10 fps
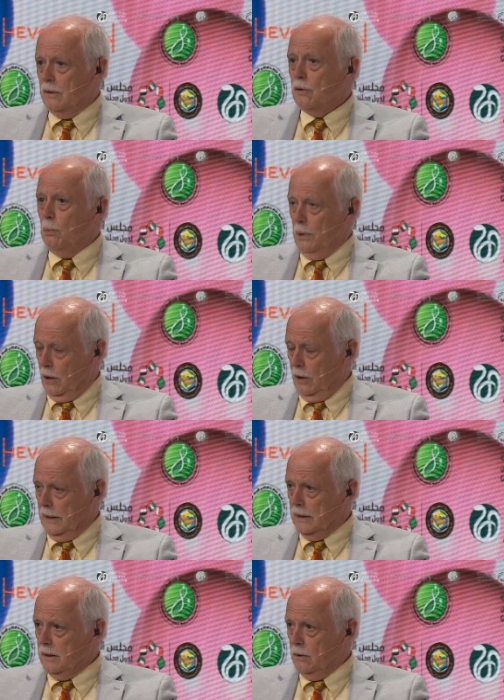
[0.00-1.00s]
to be
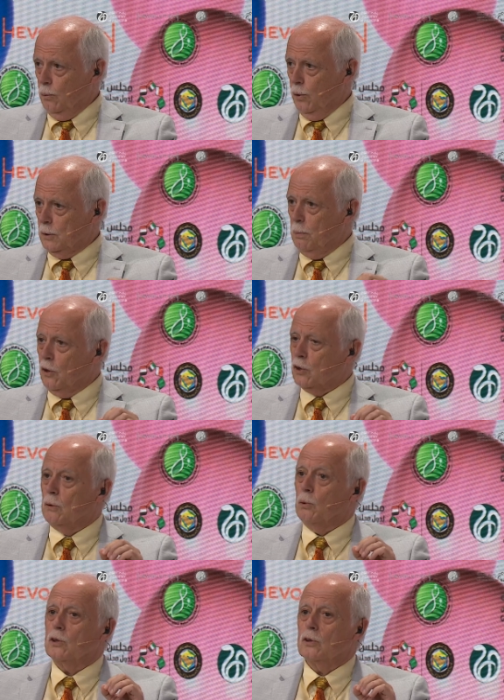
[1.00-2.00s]
honest, was because it
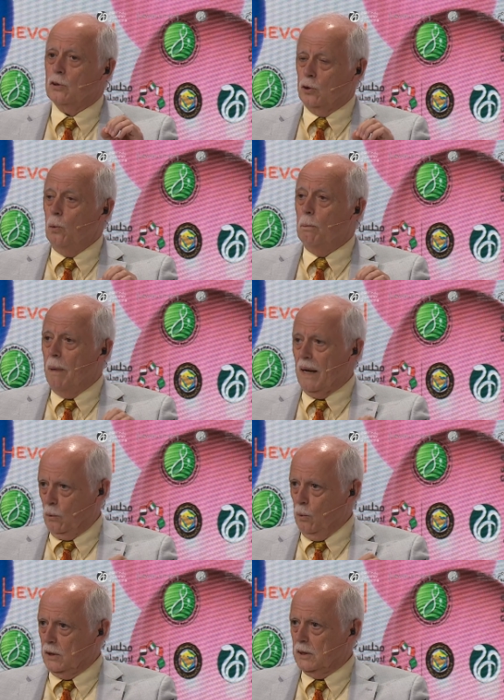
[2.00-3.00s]
was so
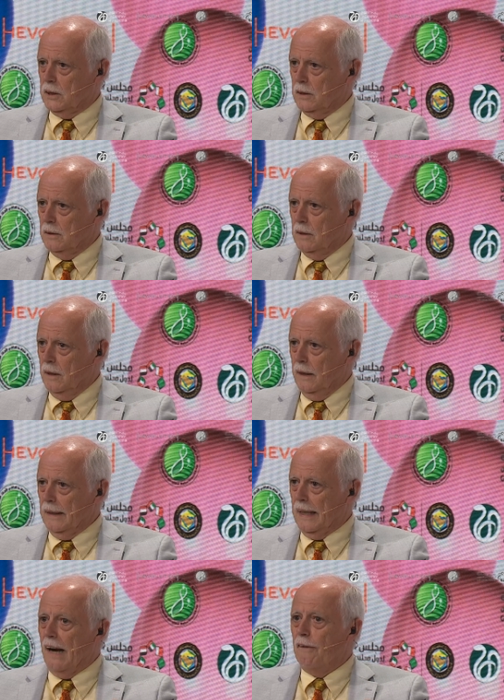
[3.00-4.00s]
backwards
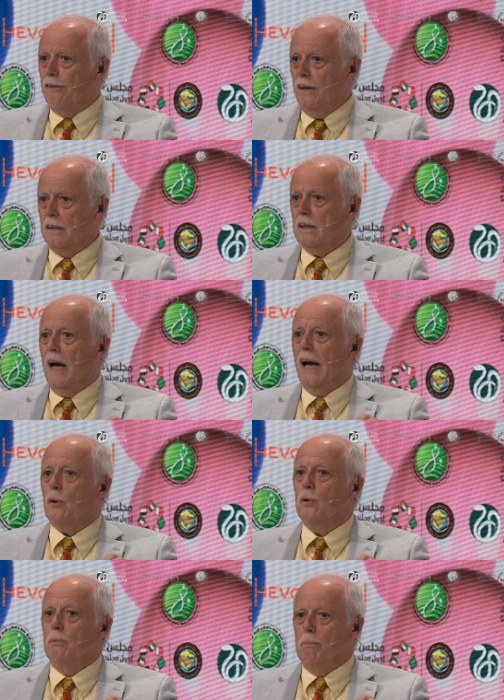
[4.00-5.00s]
that I felt I
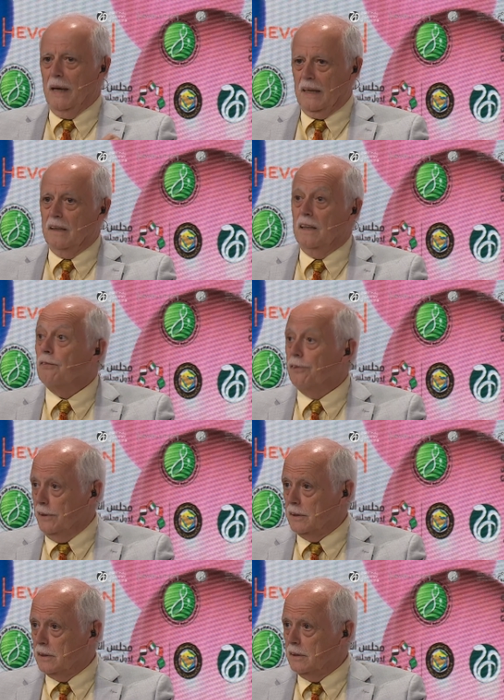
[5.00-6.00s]
could make a
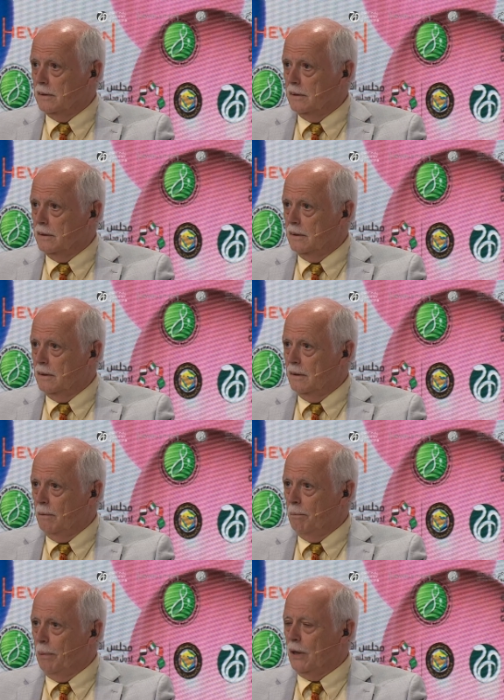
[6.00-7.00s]
difference,
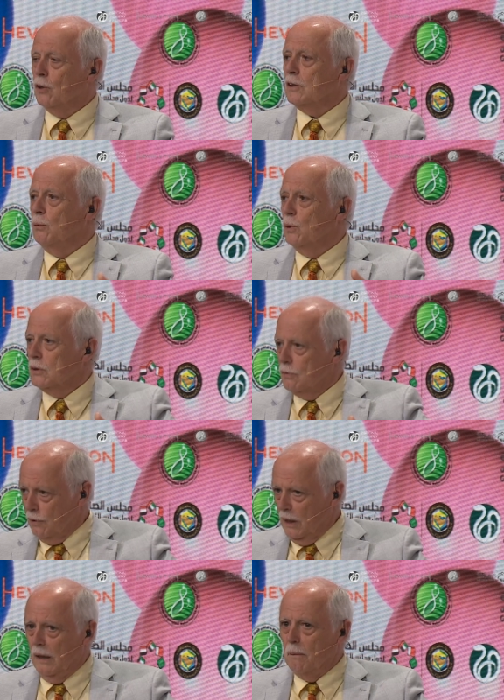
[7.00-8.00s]
because it was
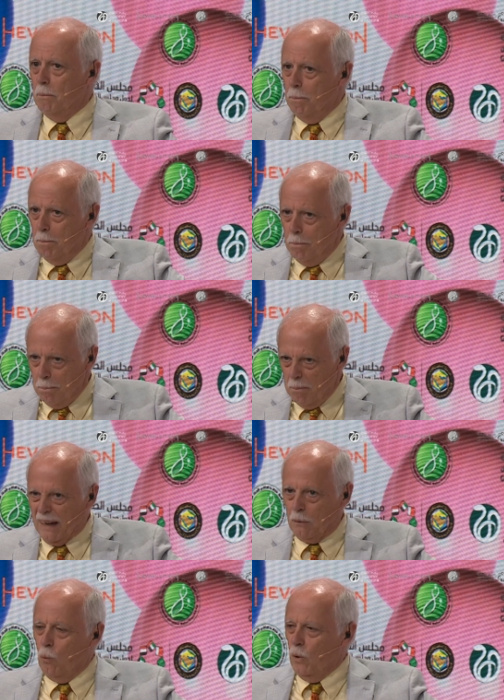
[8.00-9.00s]
really
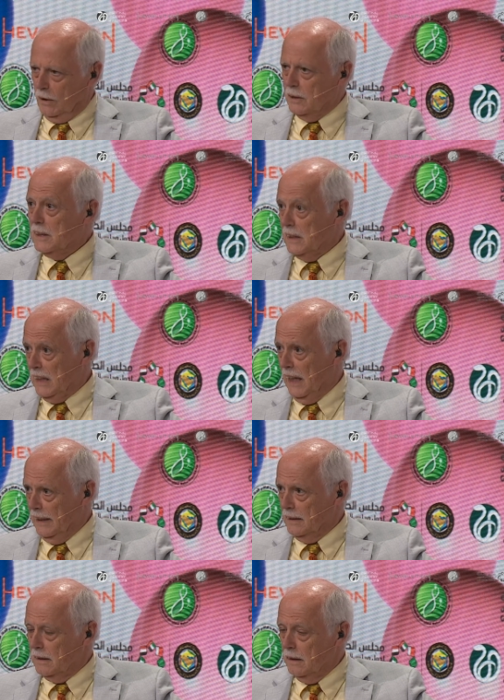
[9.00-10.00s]
backwaters science.